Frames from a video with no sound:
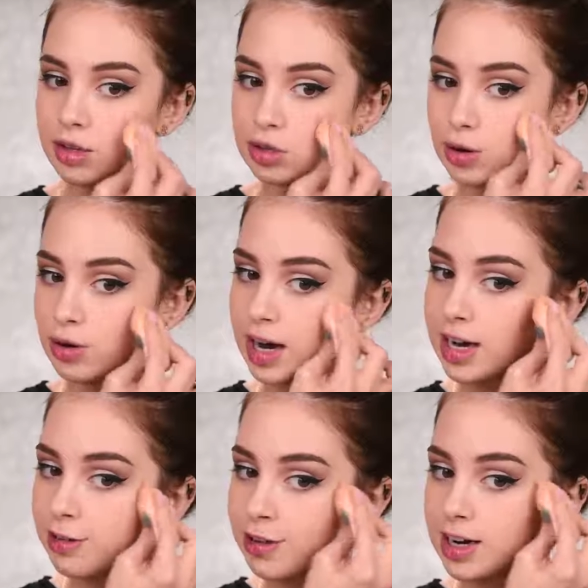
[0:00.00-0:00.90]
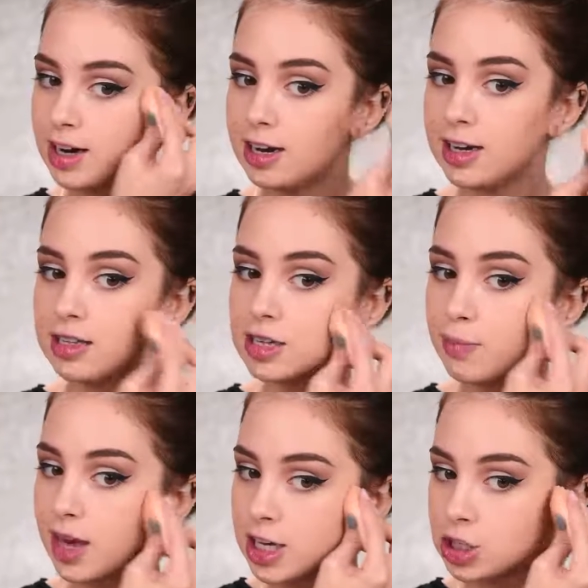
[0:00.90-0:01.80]
So I definitely need
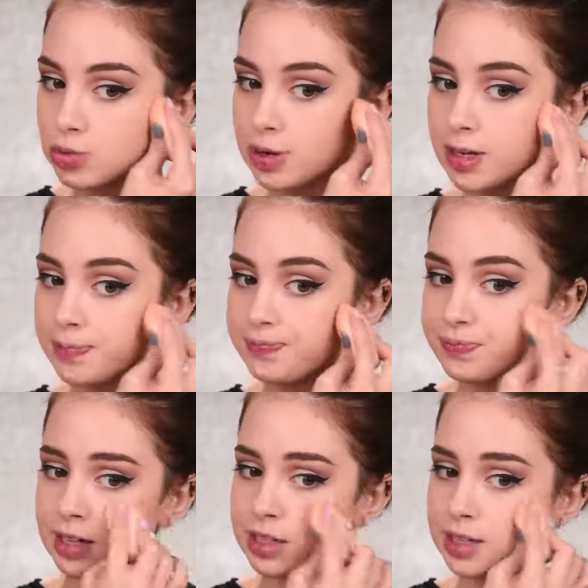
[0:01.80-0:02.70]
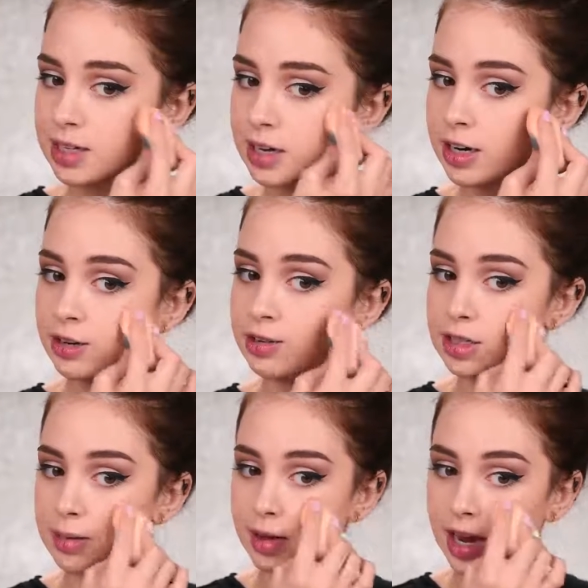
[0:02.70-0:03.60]
some extra concealer on
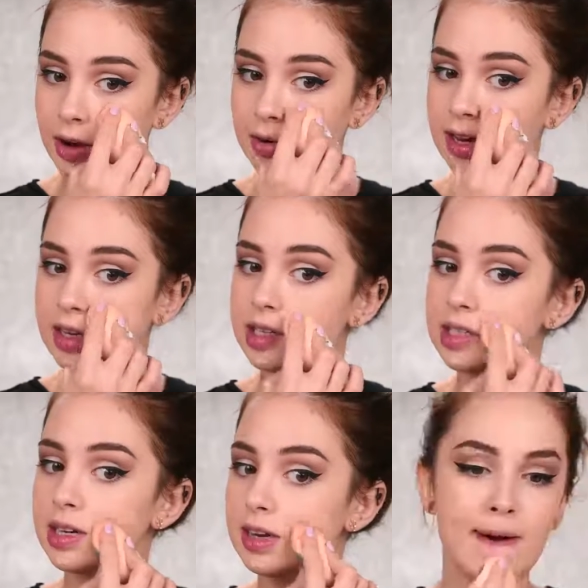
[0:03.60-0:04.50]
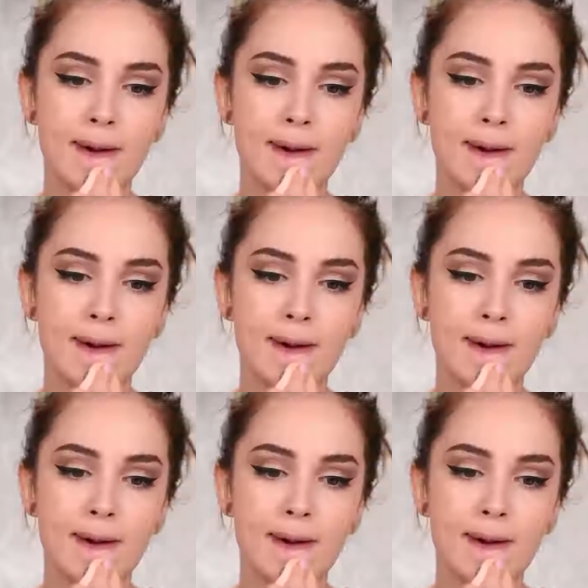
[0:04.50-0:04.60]
some areas.